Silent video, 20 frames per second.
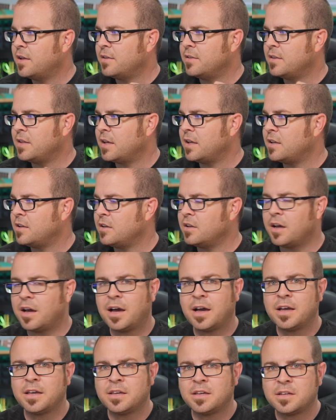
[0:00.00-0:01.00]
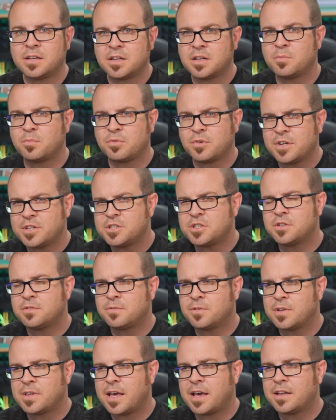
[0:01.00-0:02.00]
then I get an impression
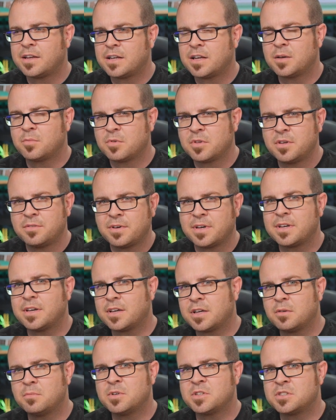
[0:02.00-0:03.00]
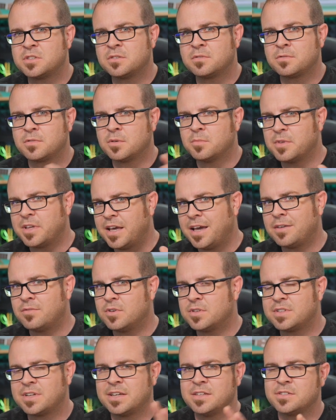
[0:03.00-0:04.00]
for that, and I believe I get commission from the
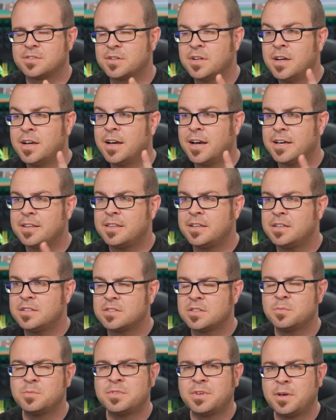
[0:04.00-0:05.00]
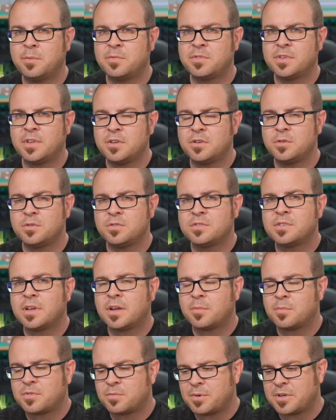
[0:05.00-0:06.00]
advertiser. I think sometimes they do set
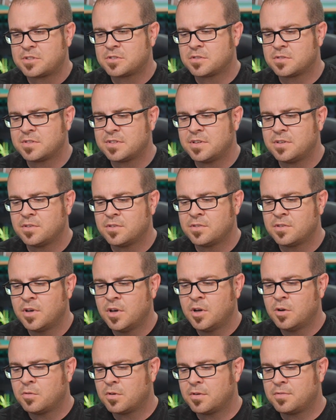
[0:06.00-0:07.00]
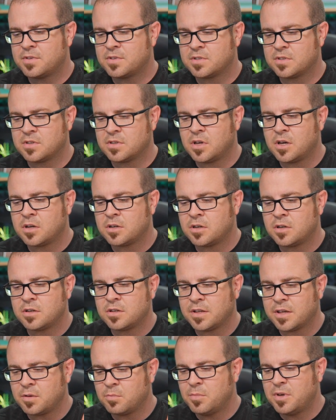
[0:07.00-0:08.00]
up special deals where if it's a longer,
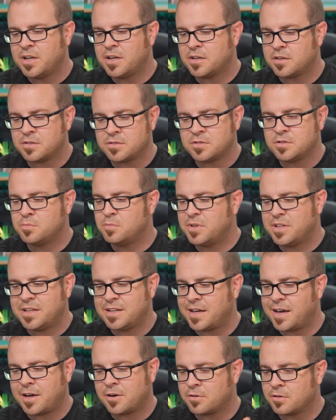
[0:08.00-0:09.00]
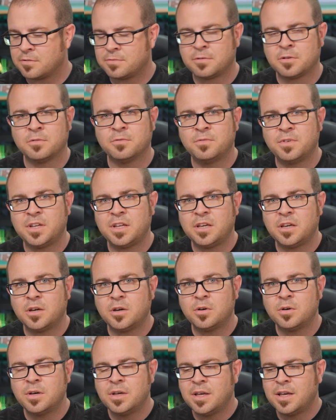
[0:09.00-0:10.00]
like minute or 2 minute ad or a full
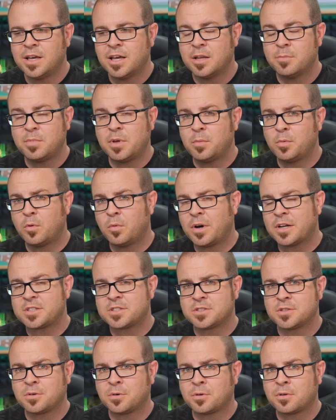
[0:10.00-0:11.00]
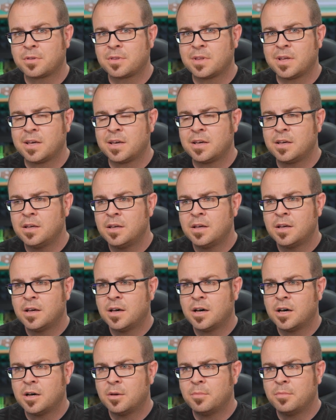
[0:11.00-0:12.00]
video, and people watch the whole thing,
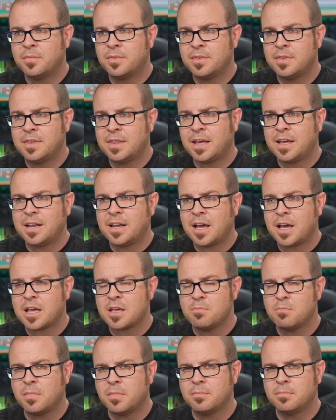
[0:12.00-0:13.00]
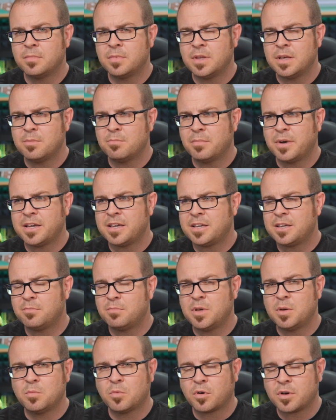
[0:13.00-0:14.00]
then it might give
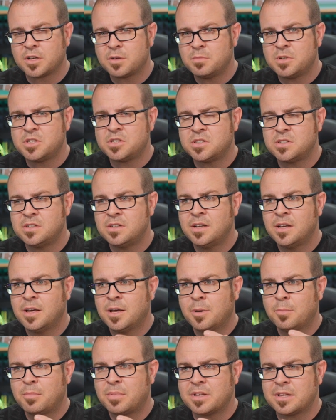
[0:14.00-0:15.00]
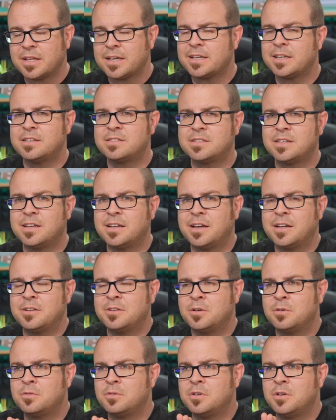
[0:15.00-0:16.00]
me more commission. But like I said, I
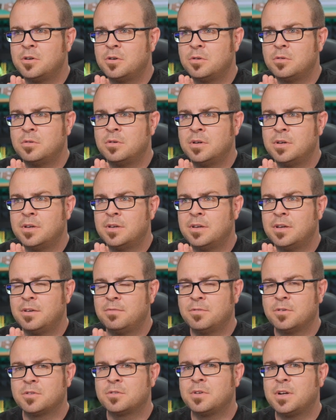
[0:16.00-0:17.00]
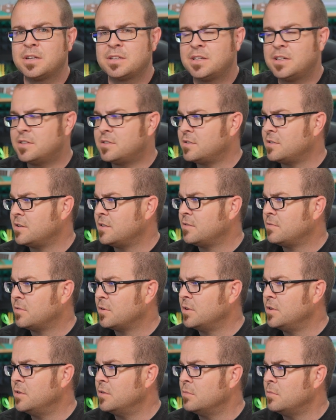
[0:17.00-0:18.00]
don't know a full direct answer
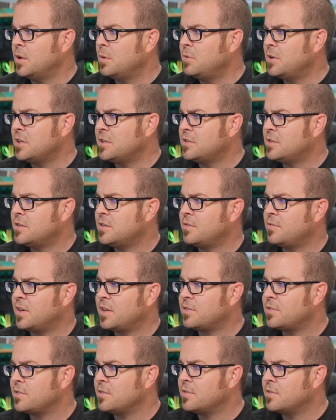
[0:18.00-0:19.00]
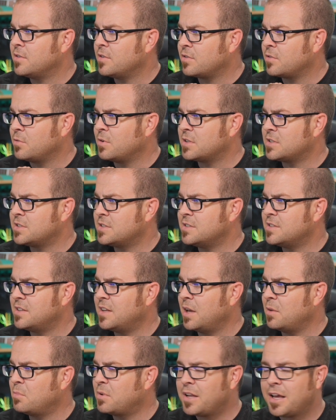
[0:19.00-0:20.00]
for you. Maybe I shouldn't have answered this question
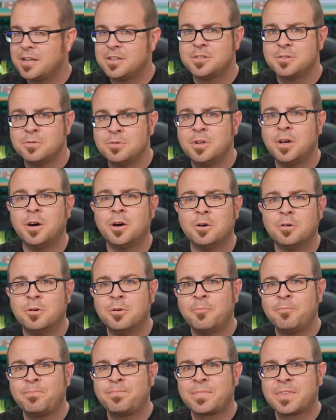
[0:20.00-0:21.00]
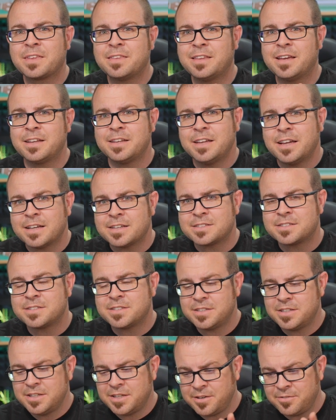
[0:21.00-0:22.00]
today, but I do know that
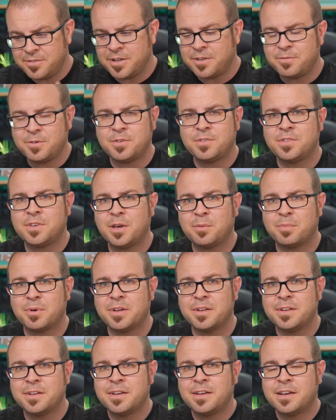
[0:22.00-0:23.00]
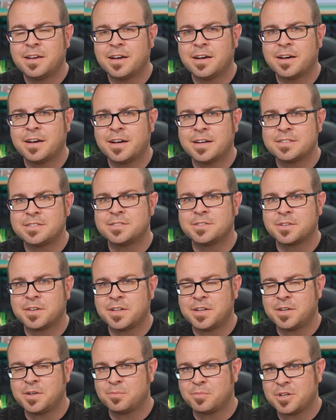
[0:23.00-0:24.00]
yes, even if you skip it, I still
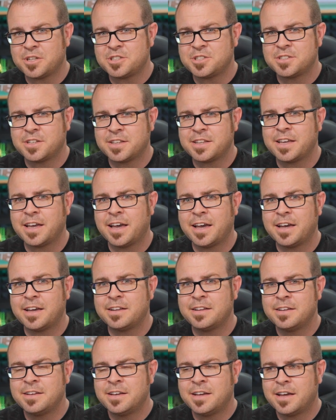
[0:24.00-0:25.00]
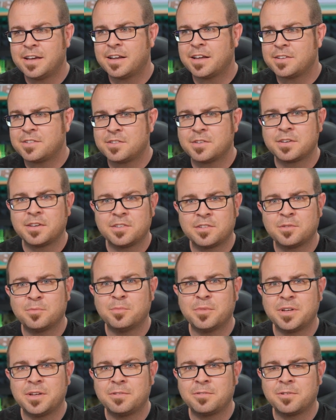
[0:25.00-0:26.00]
get an impression on the ad and I still get some money